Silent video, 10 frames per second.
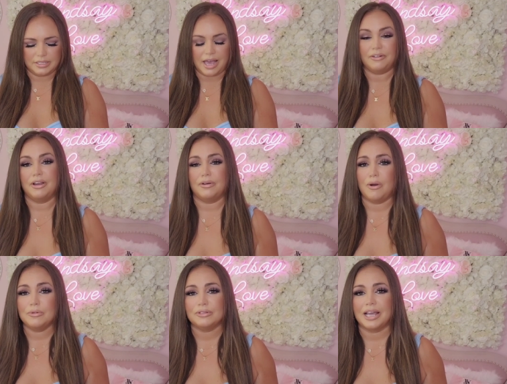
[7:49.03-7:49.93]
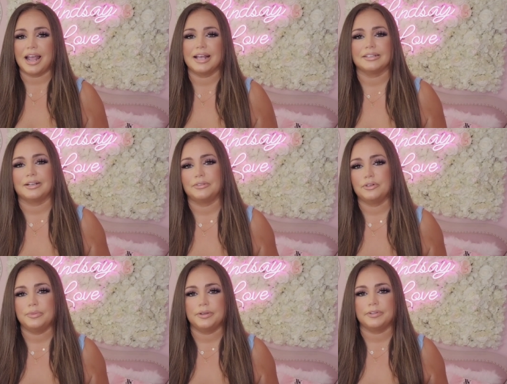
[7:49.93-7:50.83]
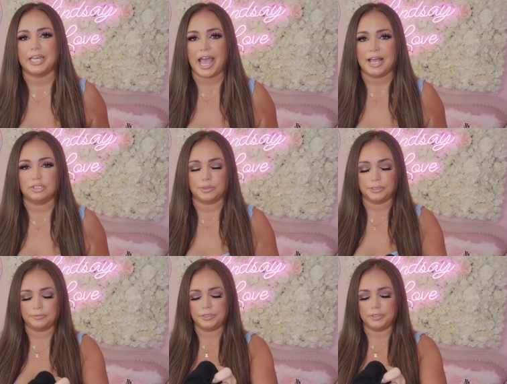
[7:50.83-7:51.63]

I don't know, almost kind of has like a little bit of a cashmere